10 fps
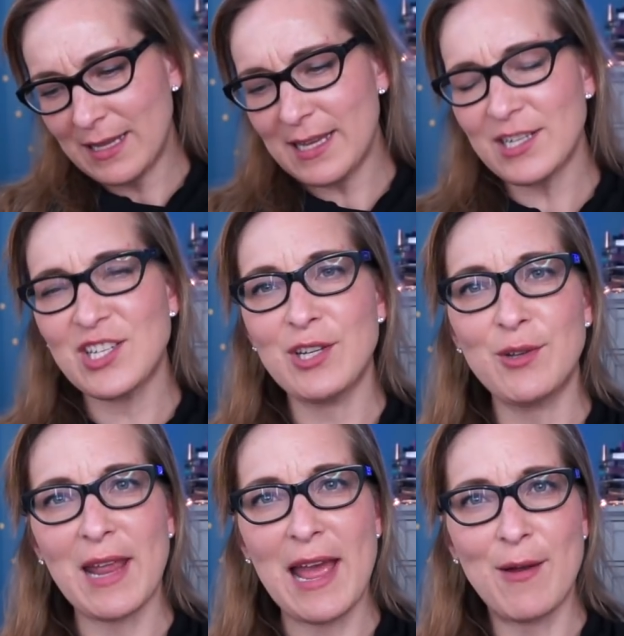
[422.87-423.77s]
Get
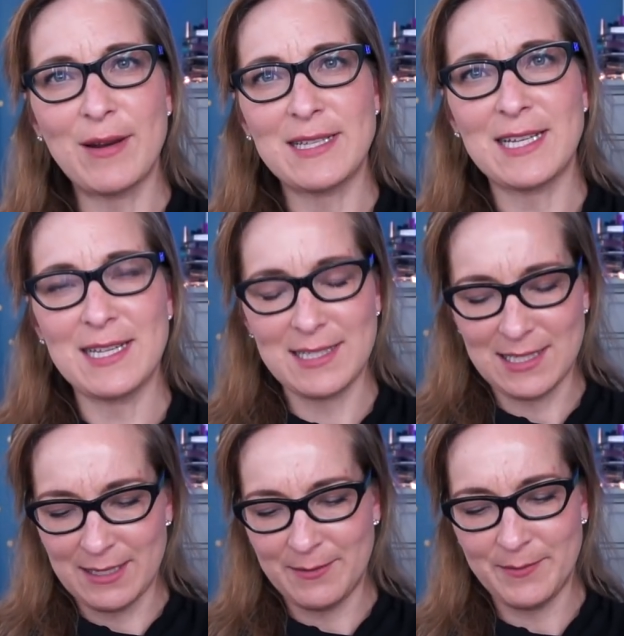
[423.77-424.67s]
chilled out, it says.
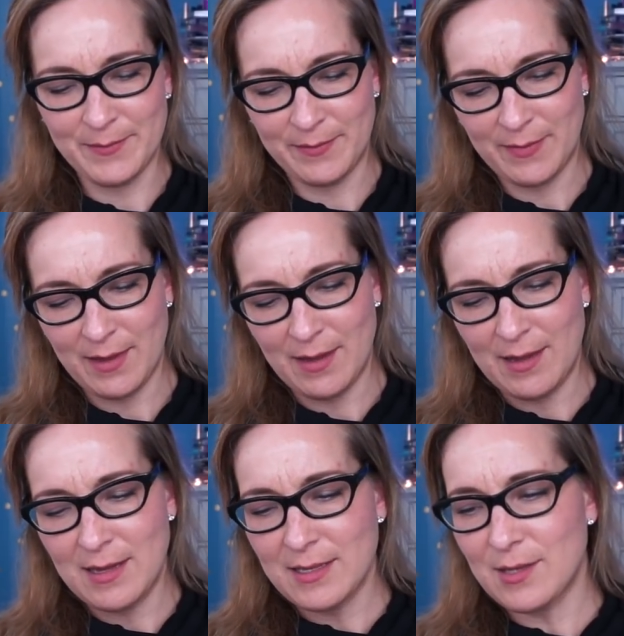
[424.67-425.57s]

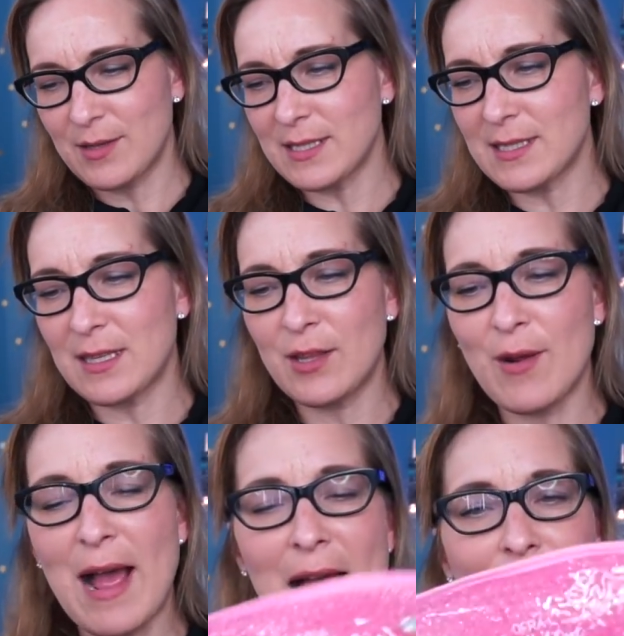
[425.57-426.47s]
So this is a
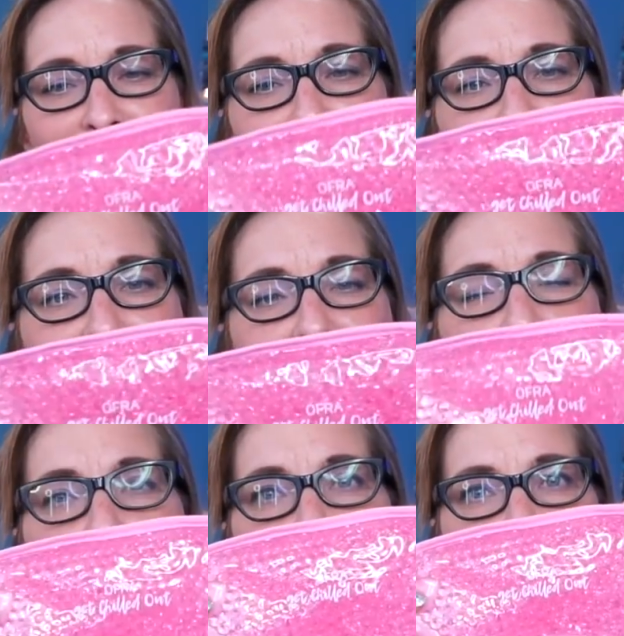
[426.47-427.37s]
little eye mask.
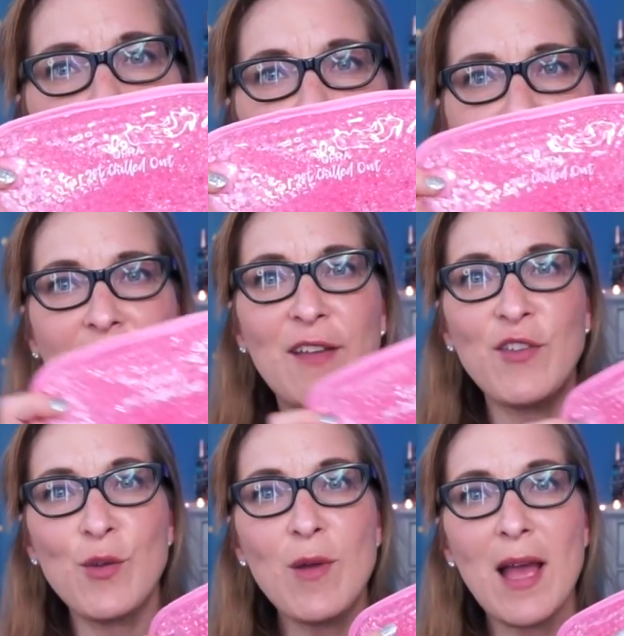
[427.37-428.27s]
Oh my gosh.
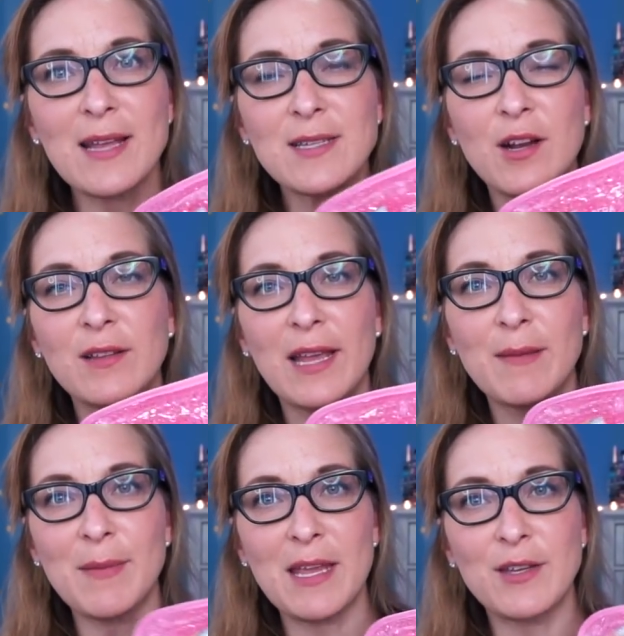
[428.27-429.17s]
If you guys are
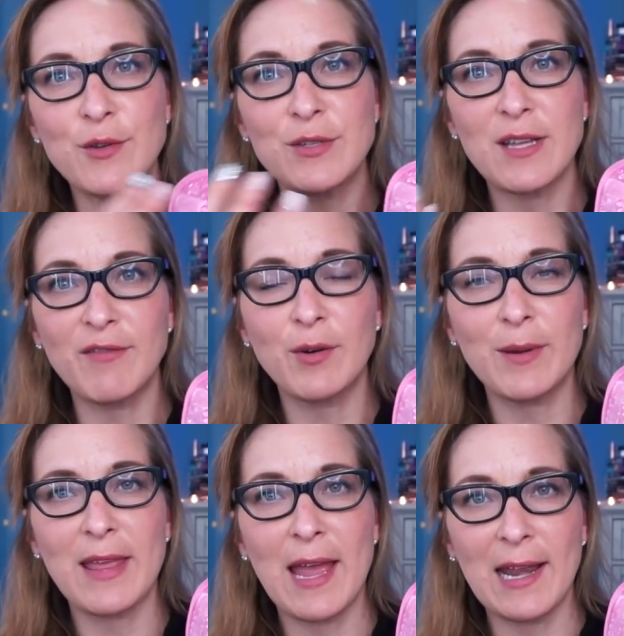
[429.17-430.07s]
like me and you suffer
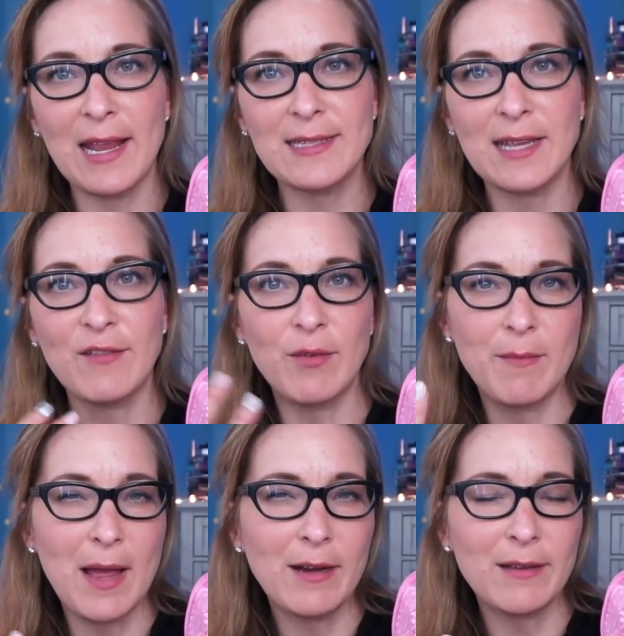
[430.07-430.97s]
with headaches, like
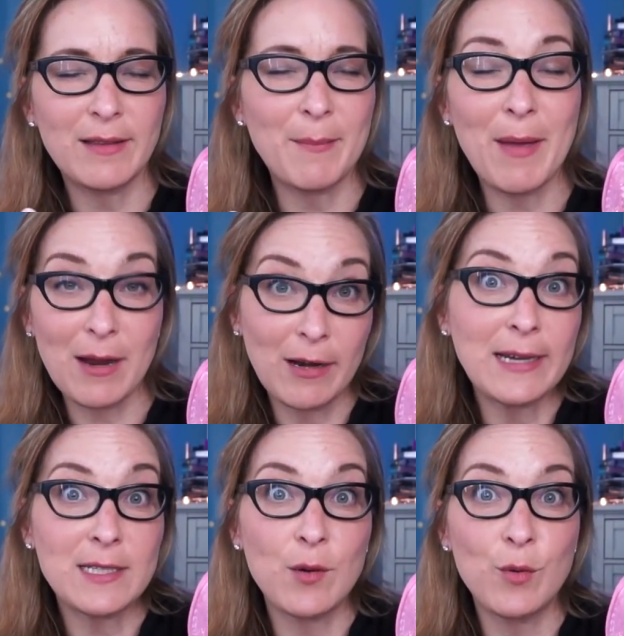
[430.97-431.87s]
from
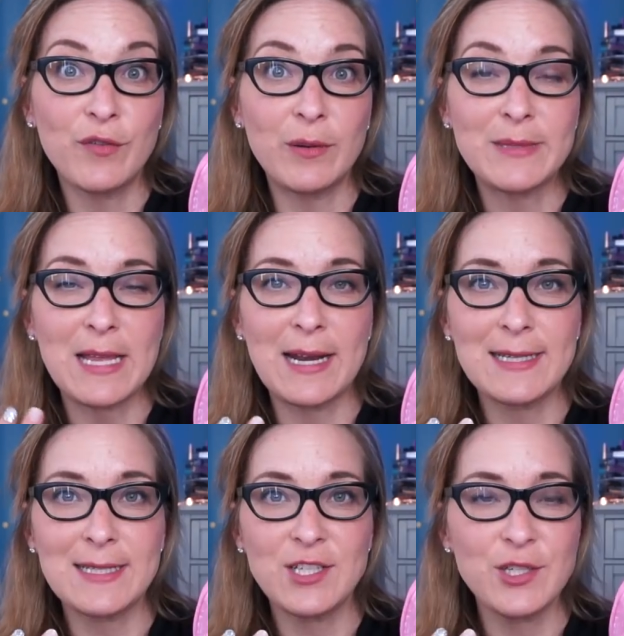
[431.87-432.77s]
migraines or from
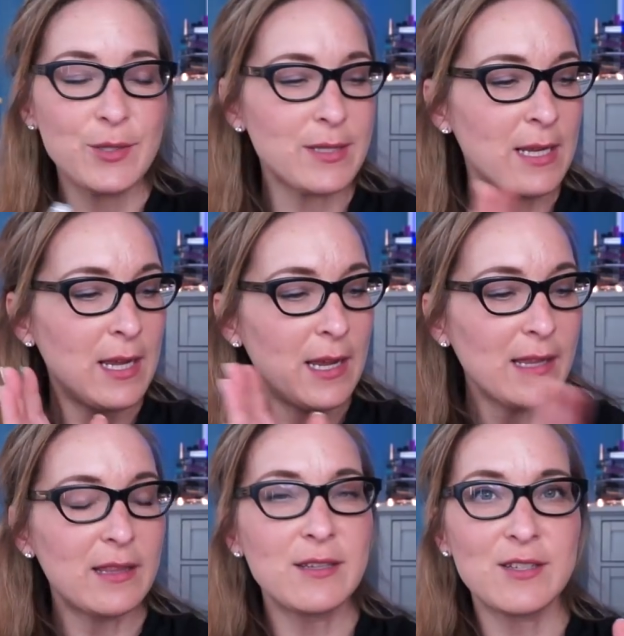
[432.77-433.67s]
sinus issues,
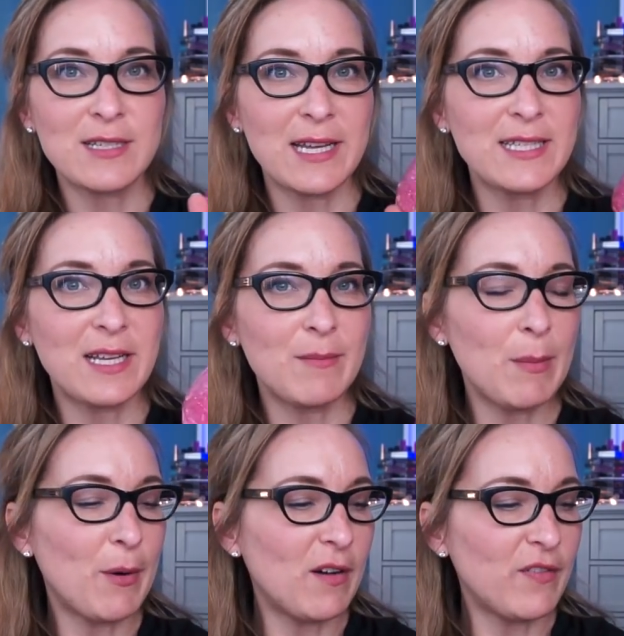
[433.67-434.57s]
this looks like it's going
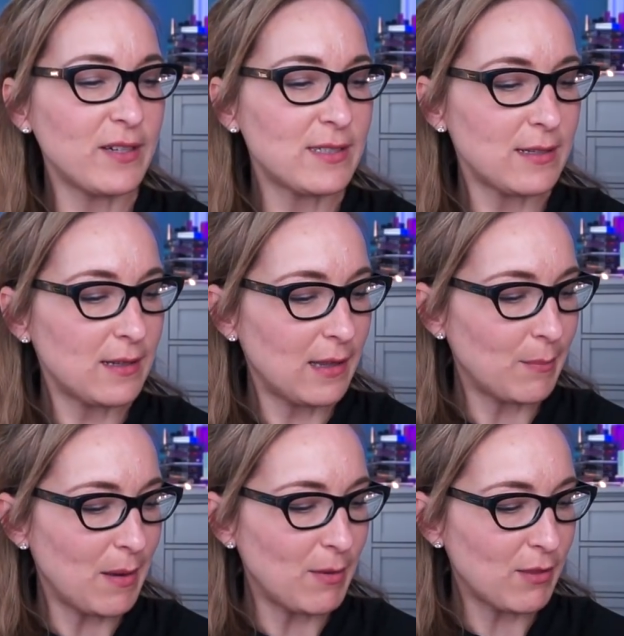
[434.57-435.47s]
to be perfect.
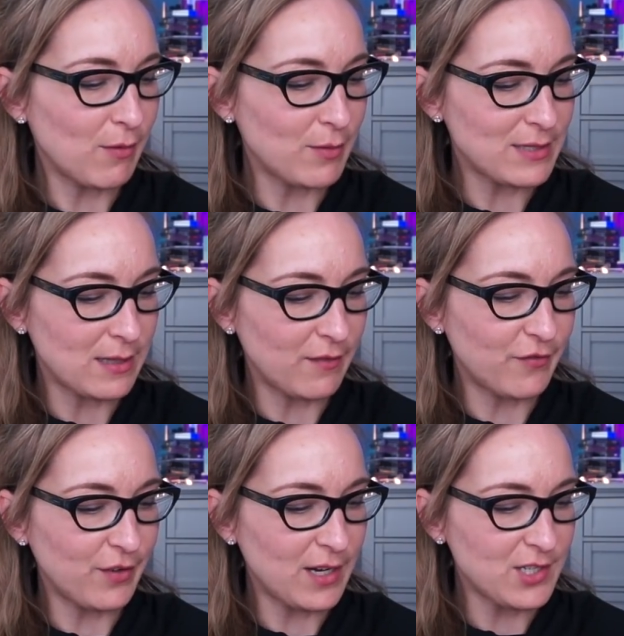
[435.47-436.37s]
Like maybe throw this in the
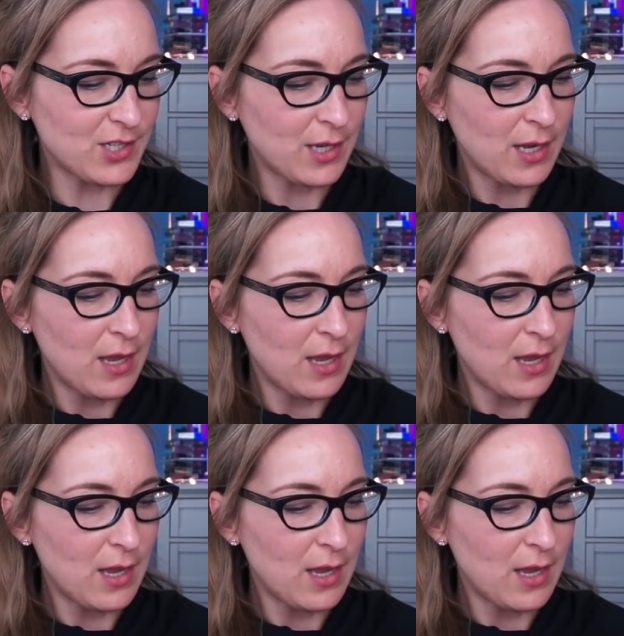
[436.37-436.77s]
fridge.